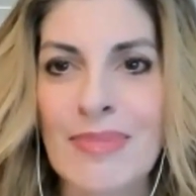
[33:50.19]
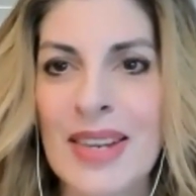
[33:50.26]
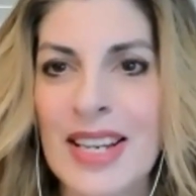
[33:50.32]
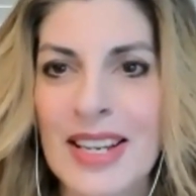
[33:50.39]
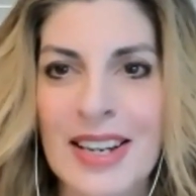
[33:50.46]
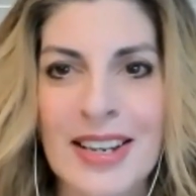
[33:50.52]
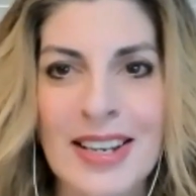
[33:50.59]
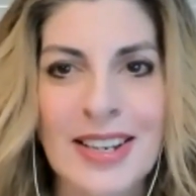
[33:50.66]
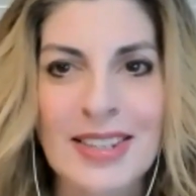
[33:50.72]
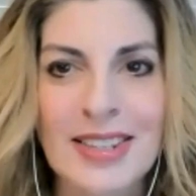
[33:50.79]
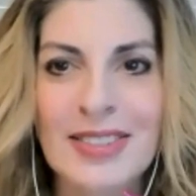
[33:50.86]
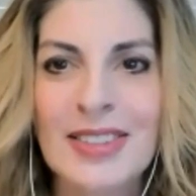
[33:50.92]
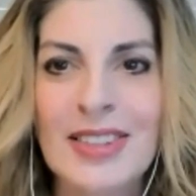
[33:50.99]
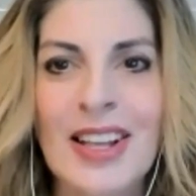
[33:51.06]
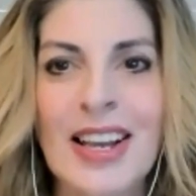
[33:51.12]

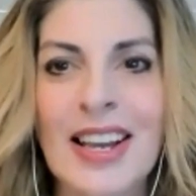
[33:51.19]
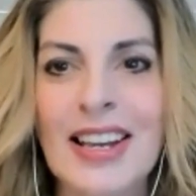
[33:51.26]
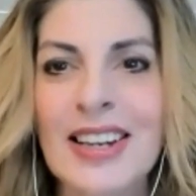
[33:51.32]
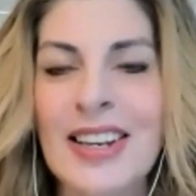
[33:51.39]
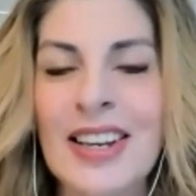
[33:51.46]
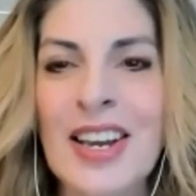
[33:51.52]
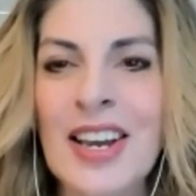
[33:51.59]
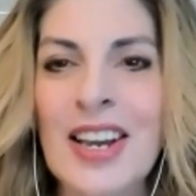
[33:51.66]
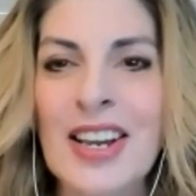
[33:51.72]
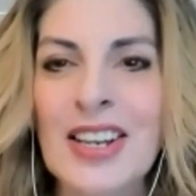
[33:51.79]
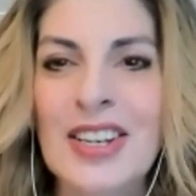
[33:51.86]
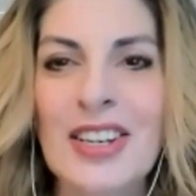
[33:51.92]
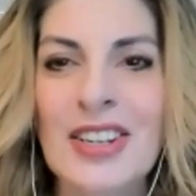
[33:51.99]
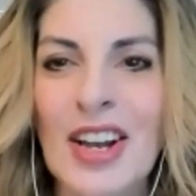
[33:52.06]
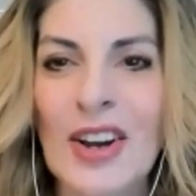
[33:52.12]
Because
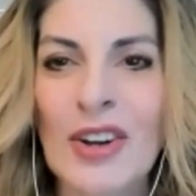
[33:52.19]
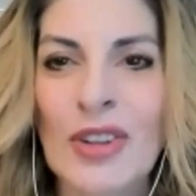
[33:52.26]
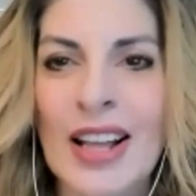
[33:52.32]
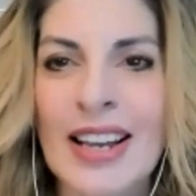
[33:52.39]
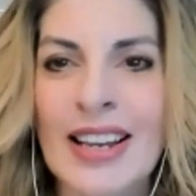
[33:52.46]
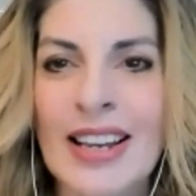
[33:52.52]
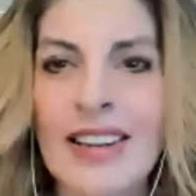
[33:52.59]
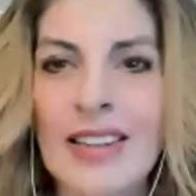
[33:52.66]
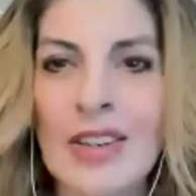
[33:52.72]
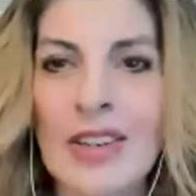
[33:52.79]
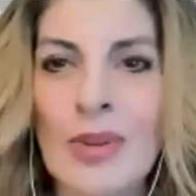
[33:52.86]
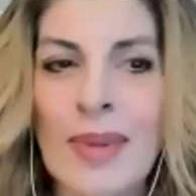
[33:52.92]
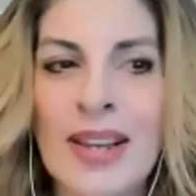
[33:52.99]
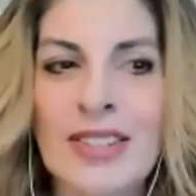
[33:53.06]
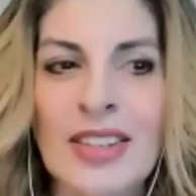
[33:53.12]

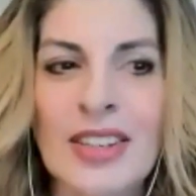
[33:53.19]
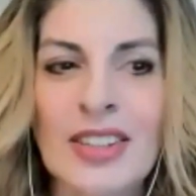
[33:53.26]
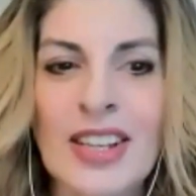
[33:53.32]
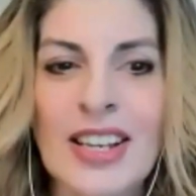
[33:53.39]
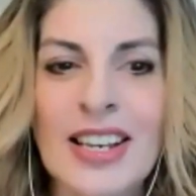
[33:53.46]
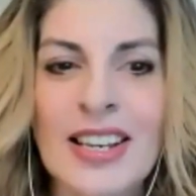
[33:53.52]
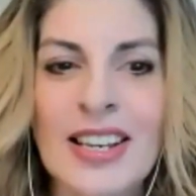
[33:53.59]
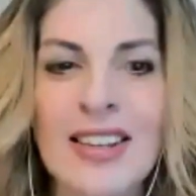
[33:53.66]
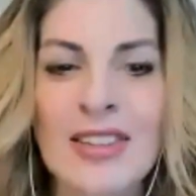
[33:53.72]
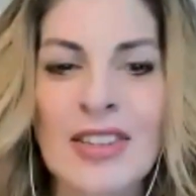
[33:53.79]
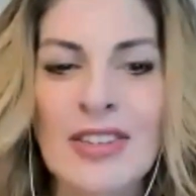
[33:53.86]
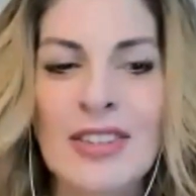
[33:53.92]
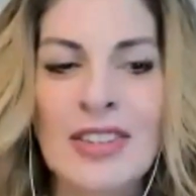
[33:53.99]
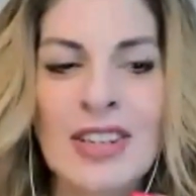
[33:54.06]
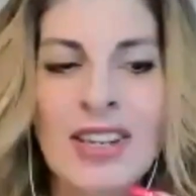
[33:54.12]
you're basically,
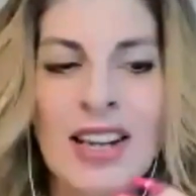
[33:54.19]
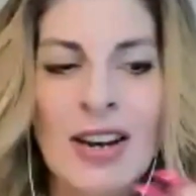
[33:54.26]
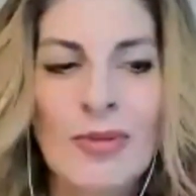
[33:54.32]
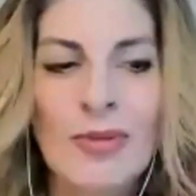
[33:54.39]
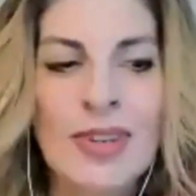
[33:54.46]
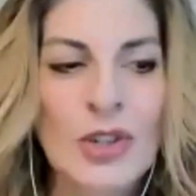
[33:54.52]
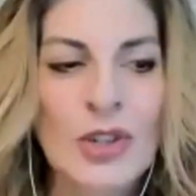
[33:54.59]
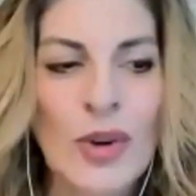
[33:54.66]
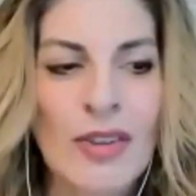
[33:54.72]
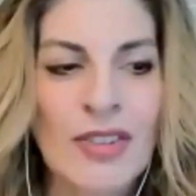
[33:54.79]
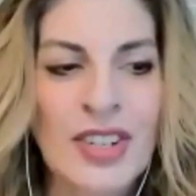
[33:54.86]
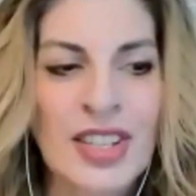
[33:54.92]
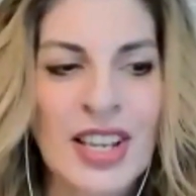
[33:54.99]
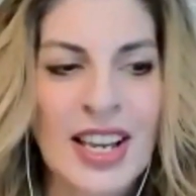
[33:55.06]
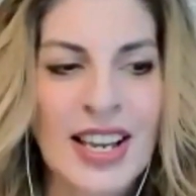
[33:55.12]
you got to redo
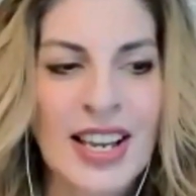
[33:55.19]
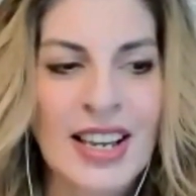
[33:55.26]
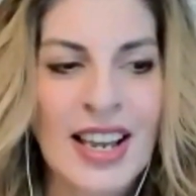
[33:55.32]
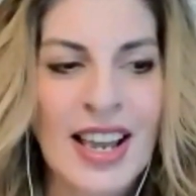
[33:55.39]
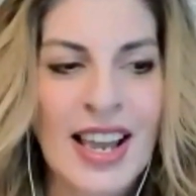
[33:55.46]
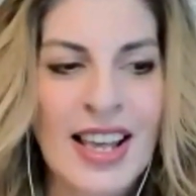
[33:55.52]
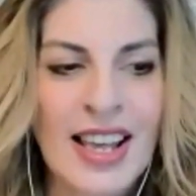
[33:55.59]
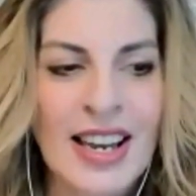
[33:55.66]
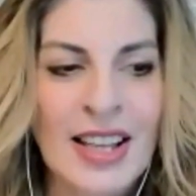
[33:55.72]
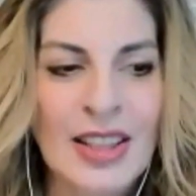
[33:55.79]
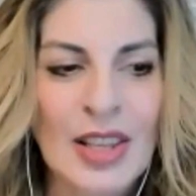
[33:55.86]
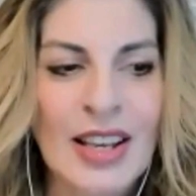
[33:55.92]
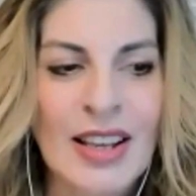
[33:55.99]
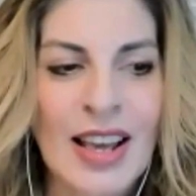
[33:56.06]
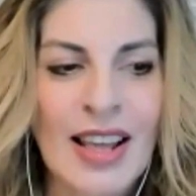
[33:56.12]
everything. And at
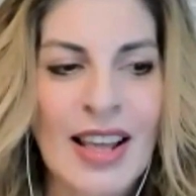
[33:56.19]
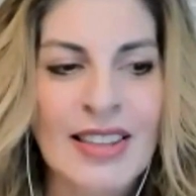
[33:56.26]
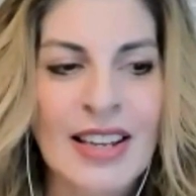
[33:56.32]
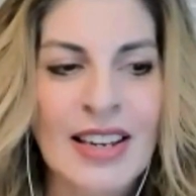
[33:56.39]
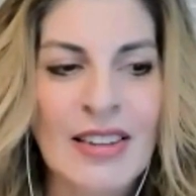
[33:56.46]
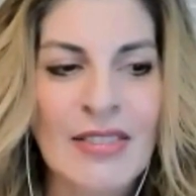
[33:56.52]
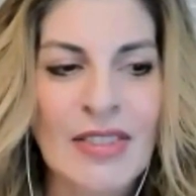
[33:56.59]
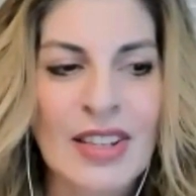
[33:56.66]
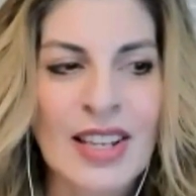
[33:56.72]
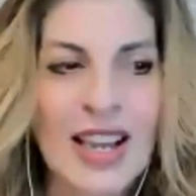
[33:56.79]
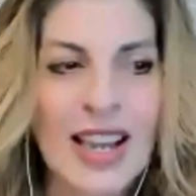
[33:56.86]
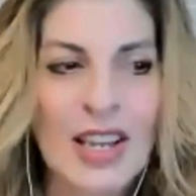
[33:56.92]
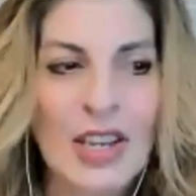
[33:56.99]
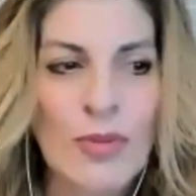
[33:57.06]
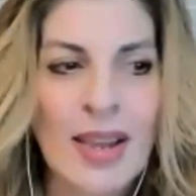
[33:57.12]
the end of the
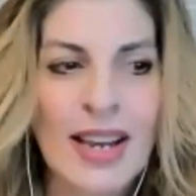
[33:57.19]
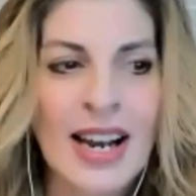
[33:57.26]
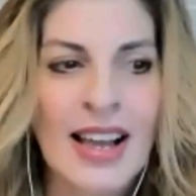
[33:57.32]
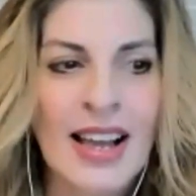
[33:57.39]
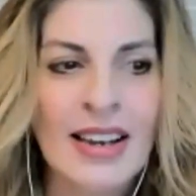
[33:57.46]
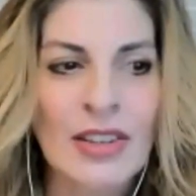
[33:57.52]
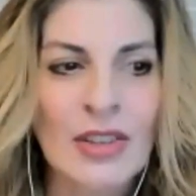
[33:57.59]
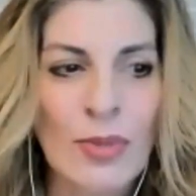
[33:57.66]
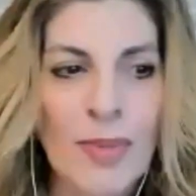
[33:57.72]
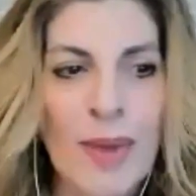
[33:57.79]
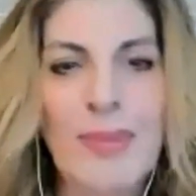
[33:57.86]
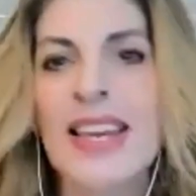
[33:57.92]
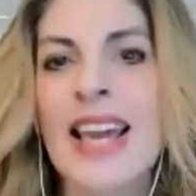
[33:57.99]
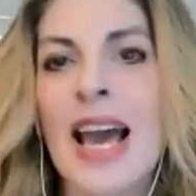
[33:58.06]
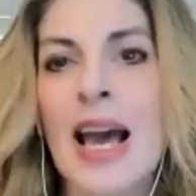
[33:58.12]
day, there may
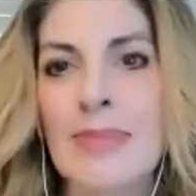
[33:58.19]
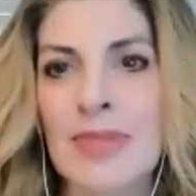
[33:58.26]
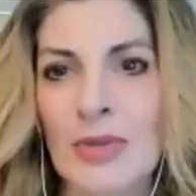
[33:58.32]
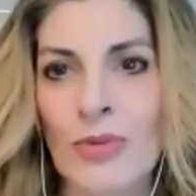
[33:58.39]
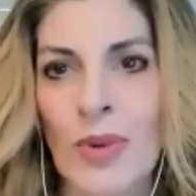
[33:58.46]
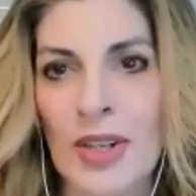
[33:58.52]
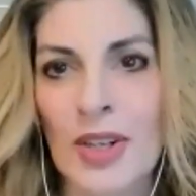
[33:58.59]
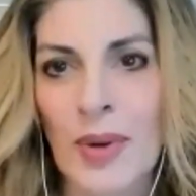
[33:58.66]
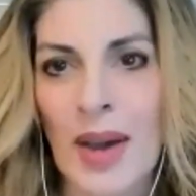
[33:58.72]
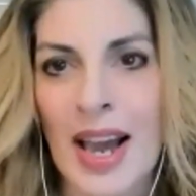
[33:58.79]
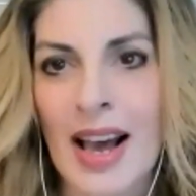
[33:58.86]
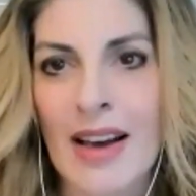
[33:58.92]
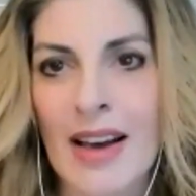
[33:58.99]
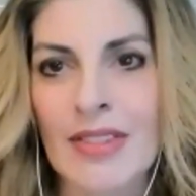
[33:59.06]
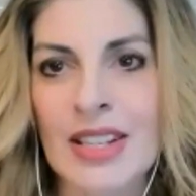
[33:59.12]
be gaps in what you
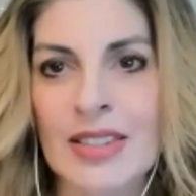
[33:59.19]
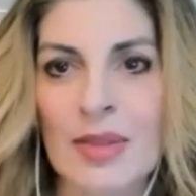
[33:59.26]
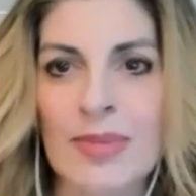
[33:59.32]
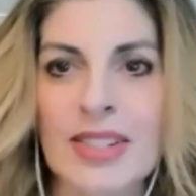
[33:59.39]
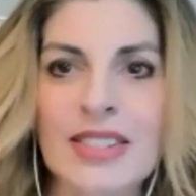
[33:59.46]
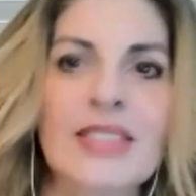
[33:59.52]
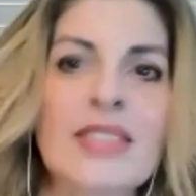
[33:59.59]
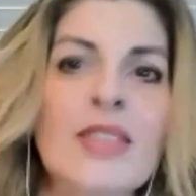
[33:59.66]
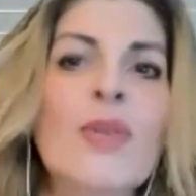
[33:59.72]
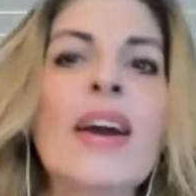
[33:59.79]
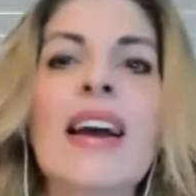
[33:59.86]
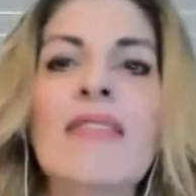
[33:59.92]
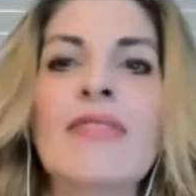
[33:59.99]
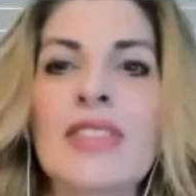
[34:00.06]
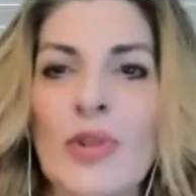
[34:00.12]
have. And then somebody says, oh, I
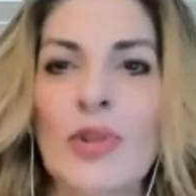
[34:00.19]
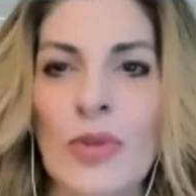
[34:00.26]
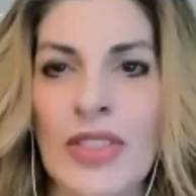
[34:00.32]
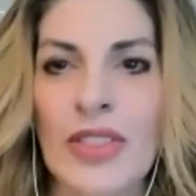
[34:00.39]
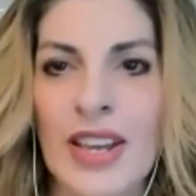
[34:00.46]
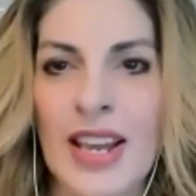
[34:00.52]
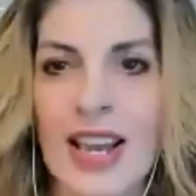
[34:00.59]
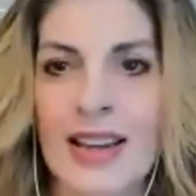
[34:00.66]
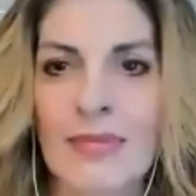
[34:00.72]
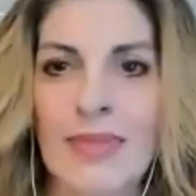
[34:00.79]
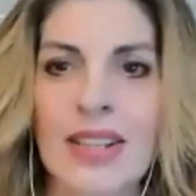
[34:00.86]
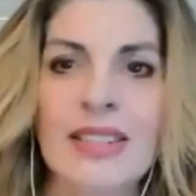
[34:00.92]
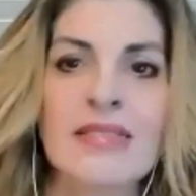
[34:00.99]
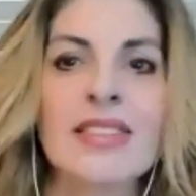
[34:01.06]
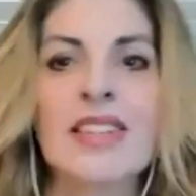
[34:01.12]
have this old thing,
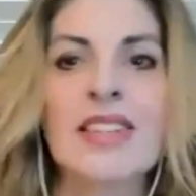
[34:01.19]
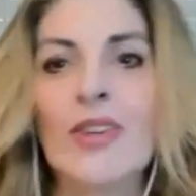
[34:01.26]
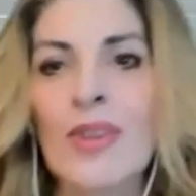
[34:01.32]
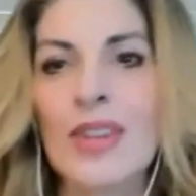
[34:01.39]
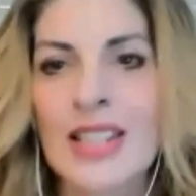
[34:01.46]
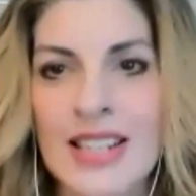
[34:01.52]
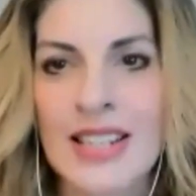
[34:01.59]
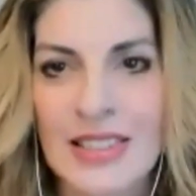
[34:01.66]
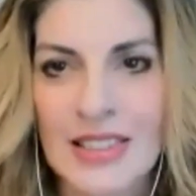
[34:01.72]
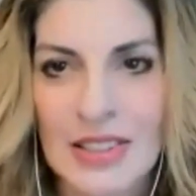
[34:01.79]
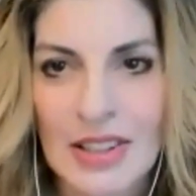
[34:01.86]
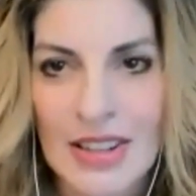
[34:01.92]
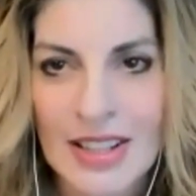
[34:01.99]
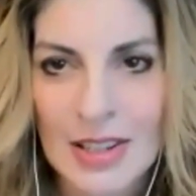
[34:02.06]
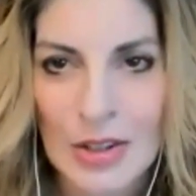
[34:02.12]
but I need it to
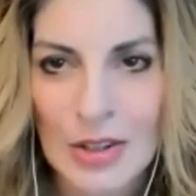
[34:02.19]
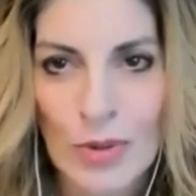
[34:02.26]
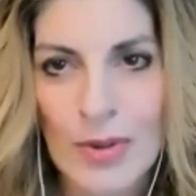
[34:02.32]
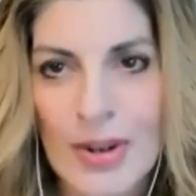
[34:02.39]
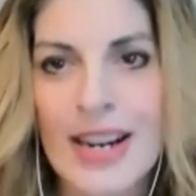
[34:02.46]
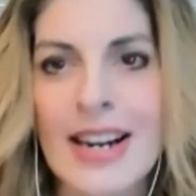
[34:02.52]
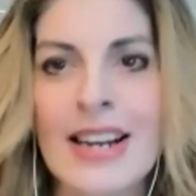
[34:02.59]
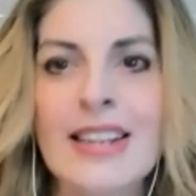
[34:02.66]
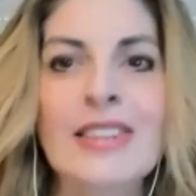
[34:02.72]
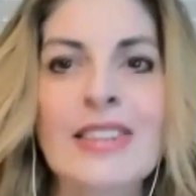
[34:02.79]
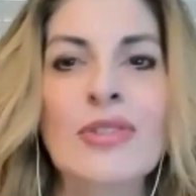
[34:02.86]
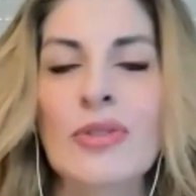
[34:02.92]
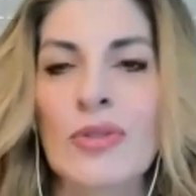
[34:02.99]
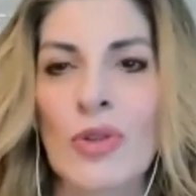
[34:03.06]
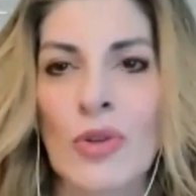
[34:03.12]
look like the new brand
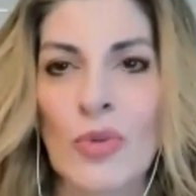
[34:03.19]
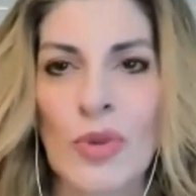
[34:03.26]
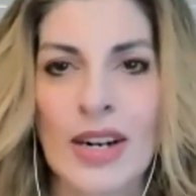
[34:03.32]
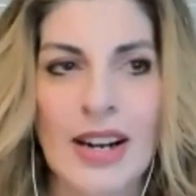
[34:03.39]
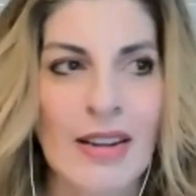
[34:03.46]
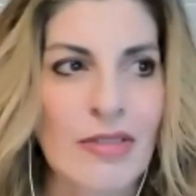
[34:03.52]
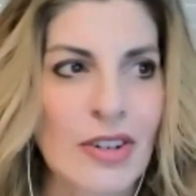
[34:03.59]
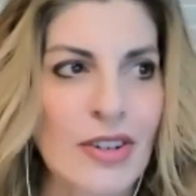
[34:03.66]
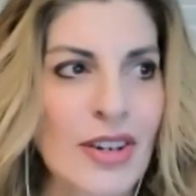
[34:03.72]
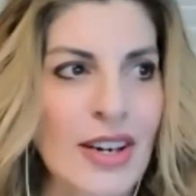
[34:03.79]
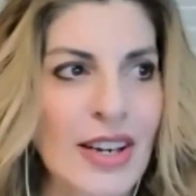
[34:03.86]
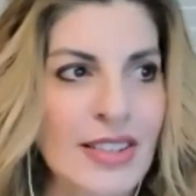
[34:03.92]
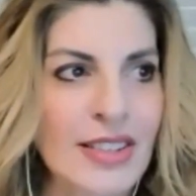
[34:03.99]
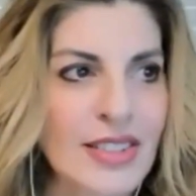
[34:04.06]
or whatever. And